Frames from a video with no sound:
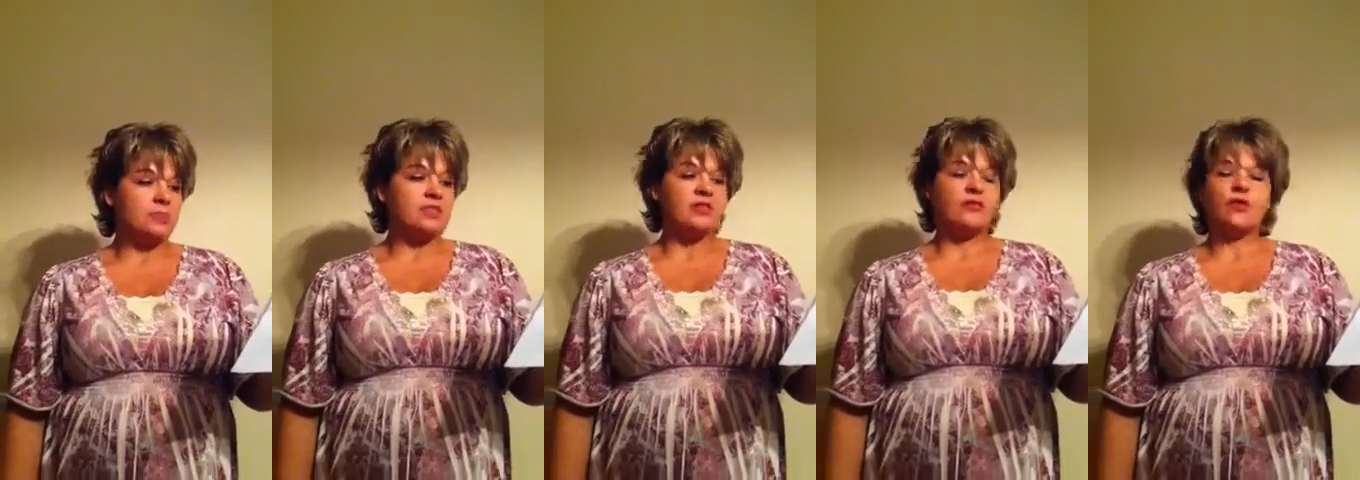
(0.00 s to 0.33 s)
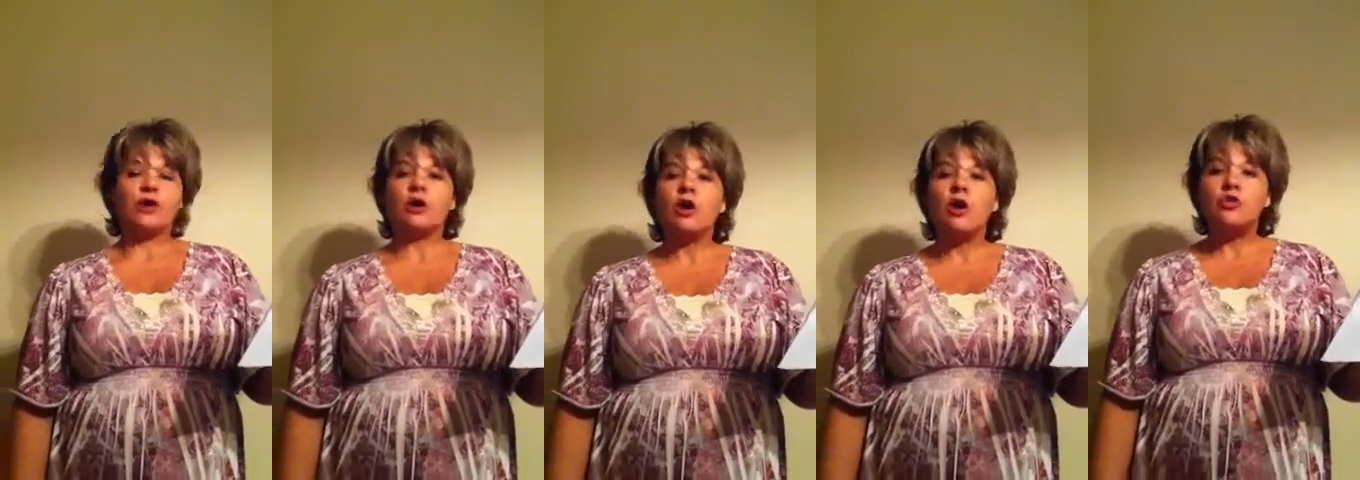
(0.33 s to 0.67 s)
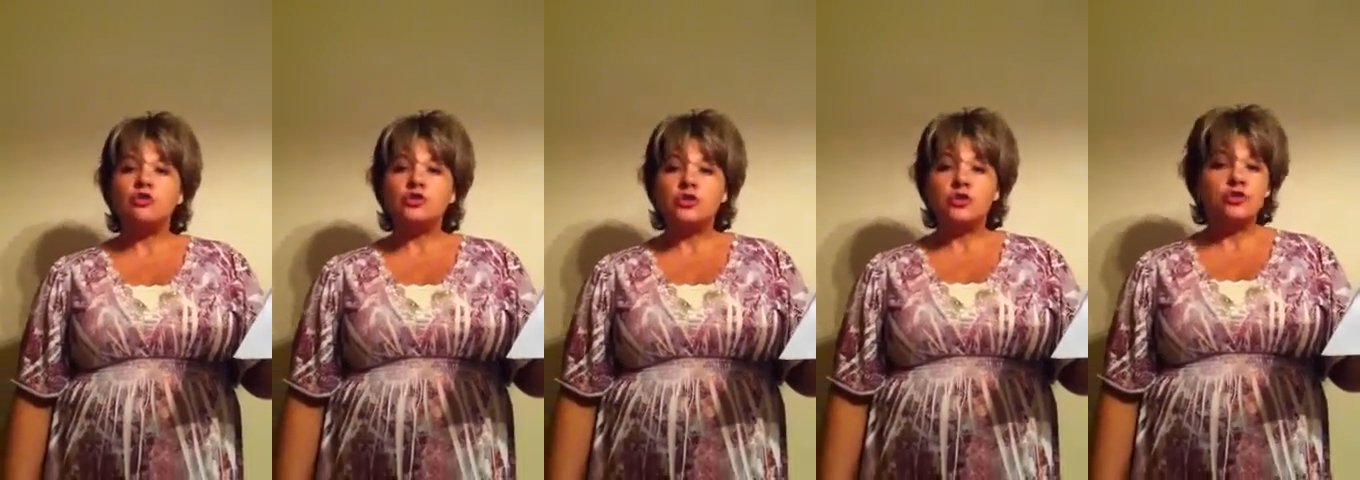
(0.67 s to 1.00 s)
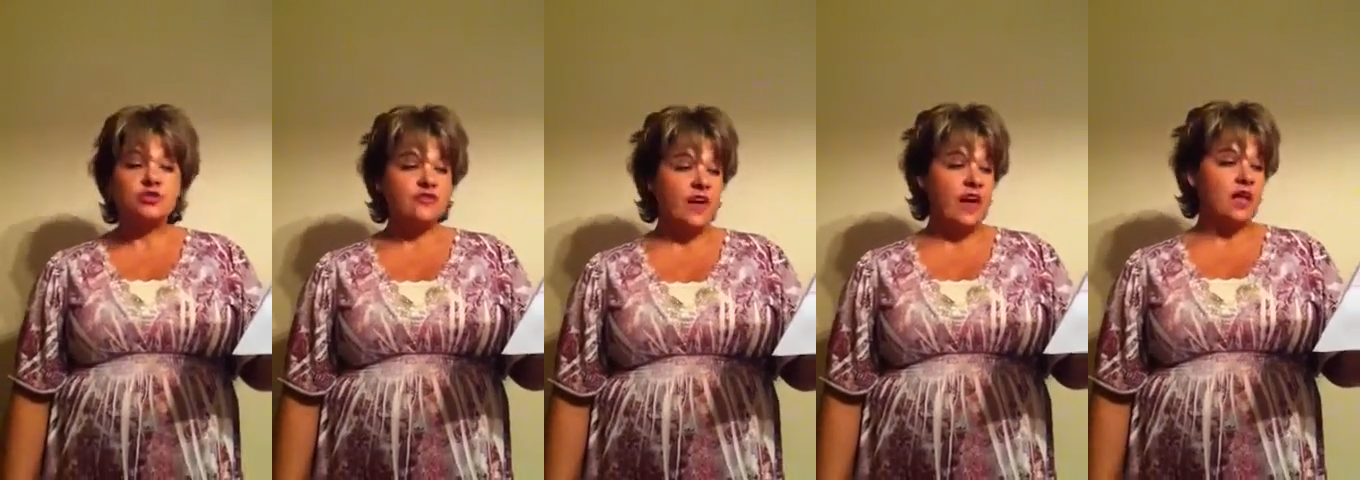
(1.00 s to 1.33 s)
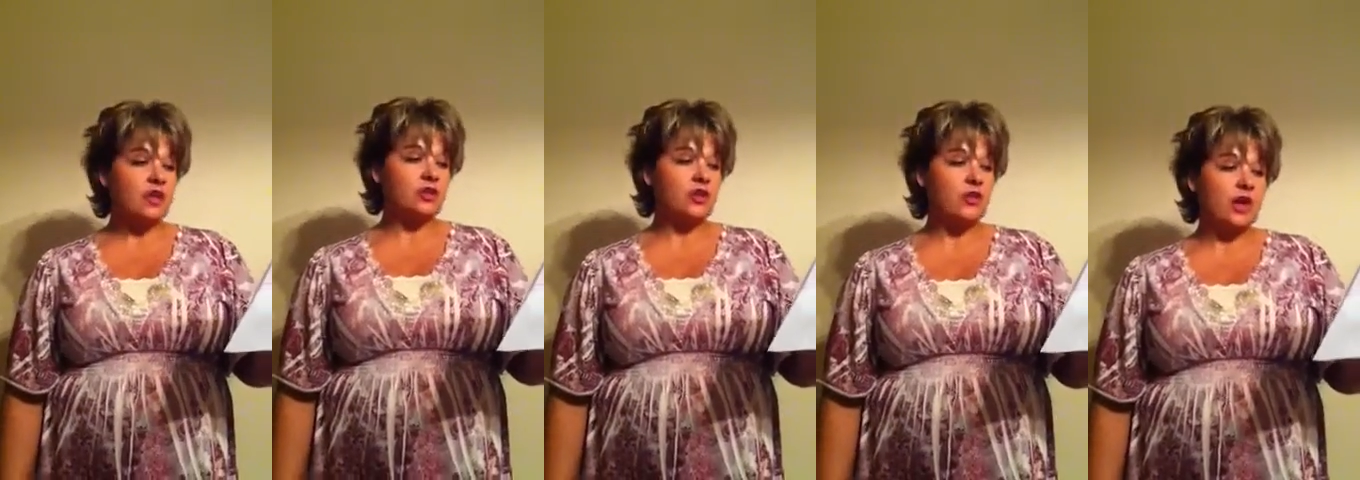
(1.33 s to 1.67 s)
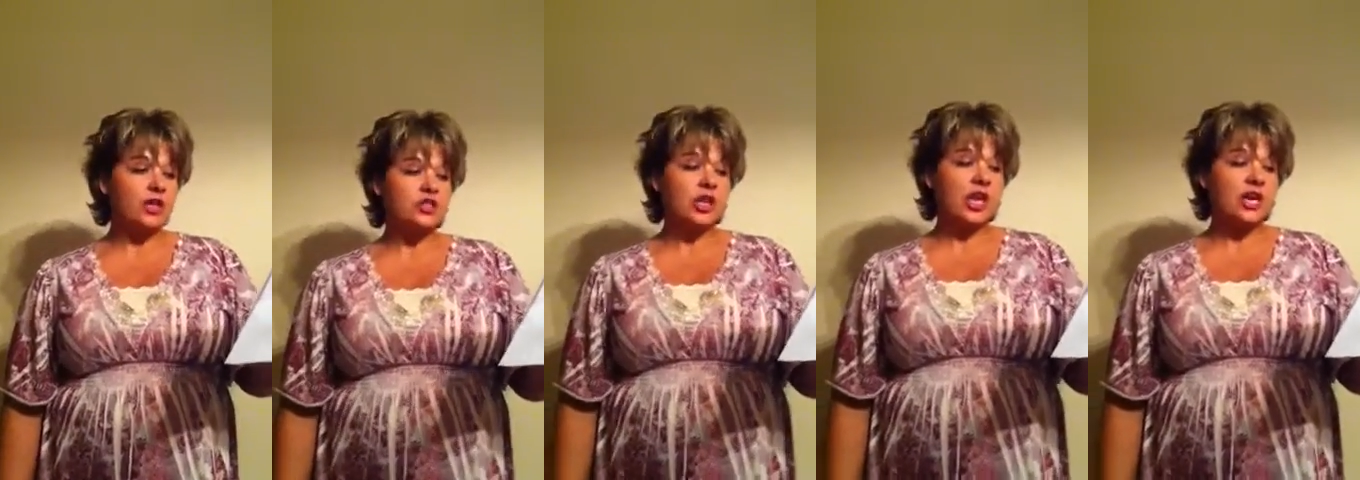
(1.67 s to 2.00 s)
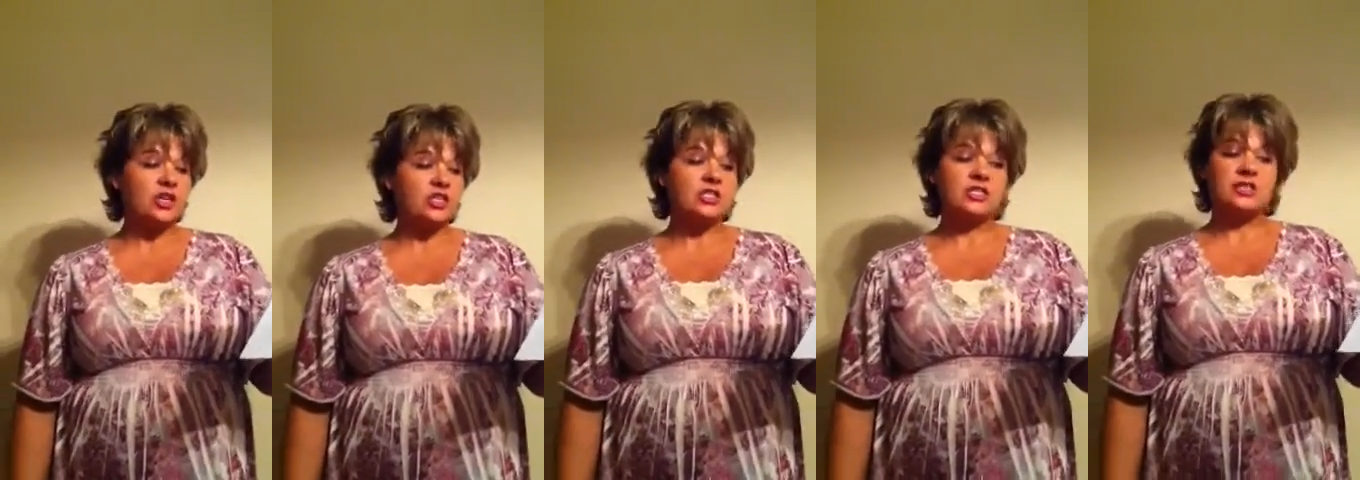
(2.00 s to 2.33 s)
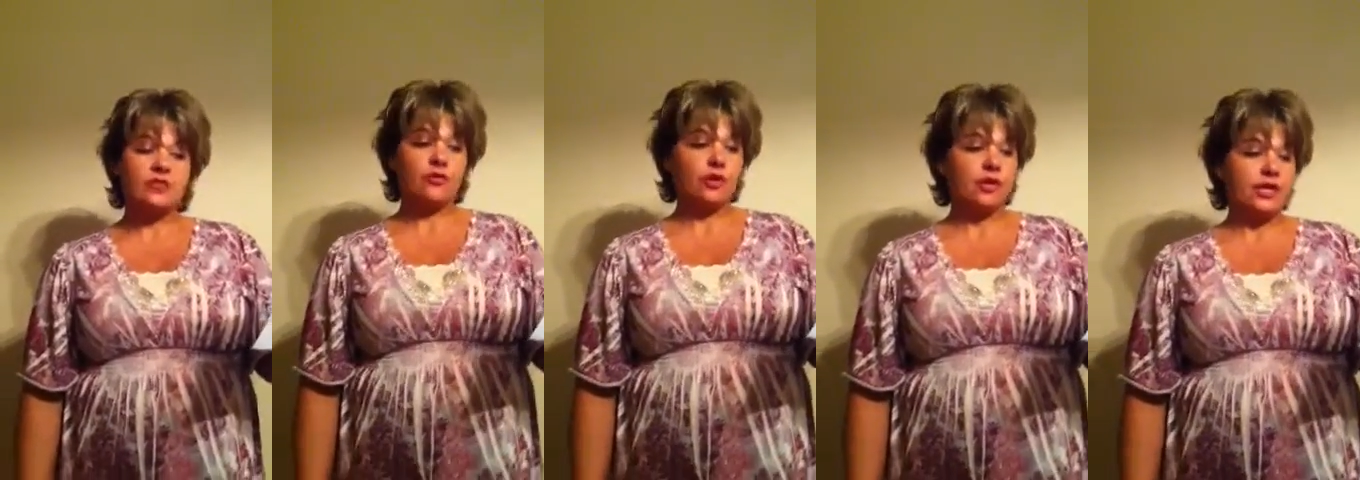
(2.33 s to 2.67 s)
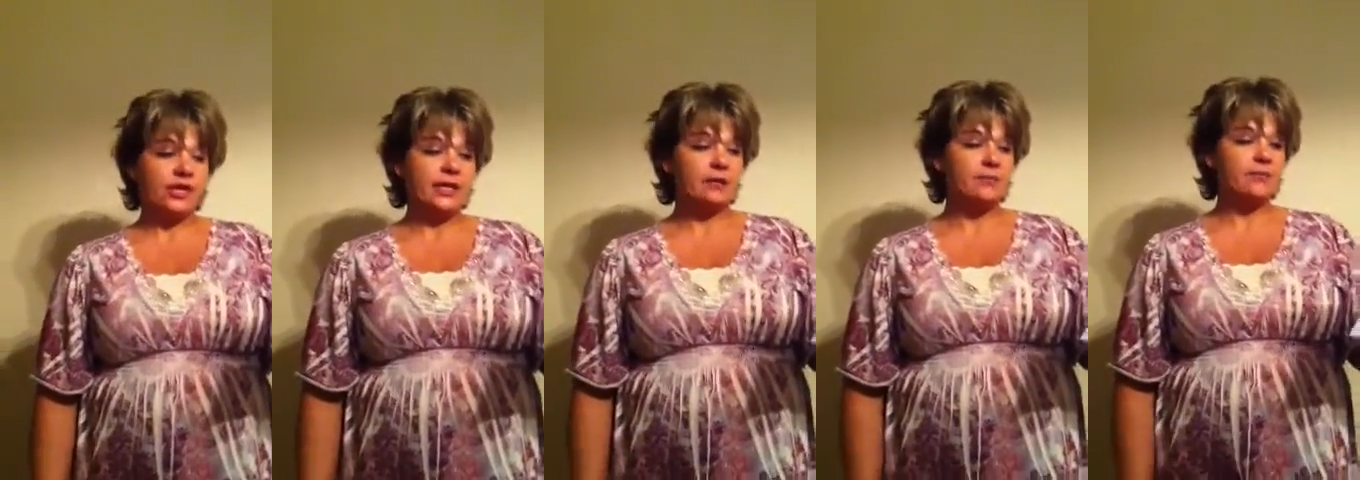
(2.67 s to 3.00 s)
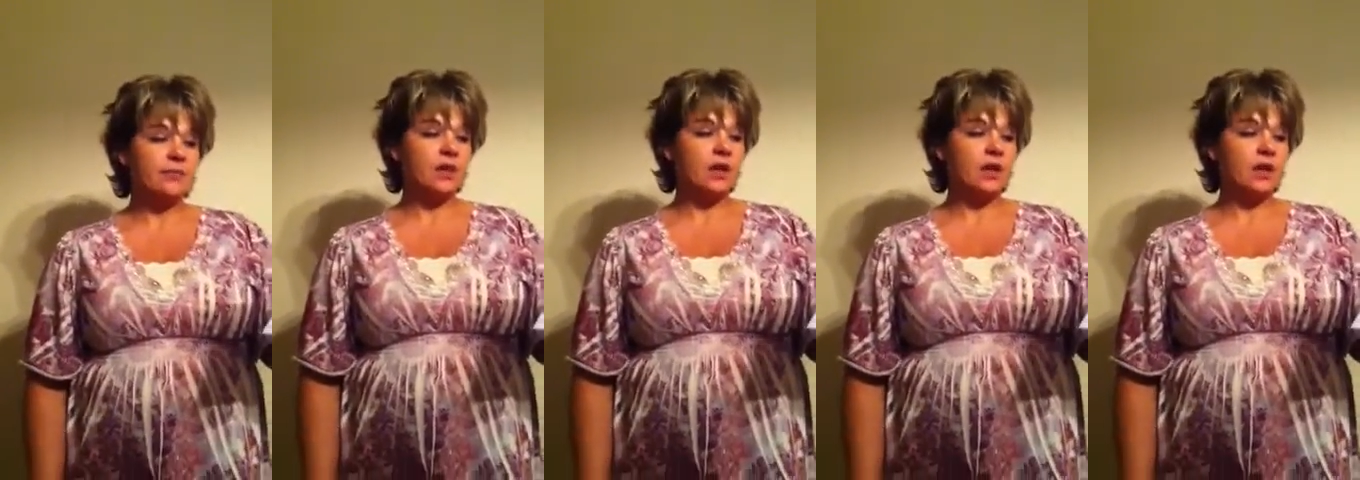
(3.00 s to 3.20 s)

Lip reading: Different cultures value education differently.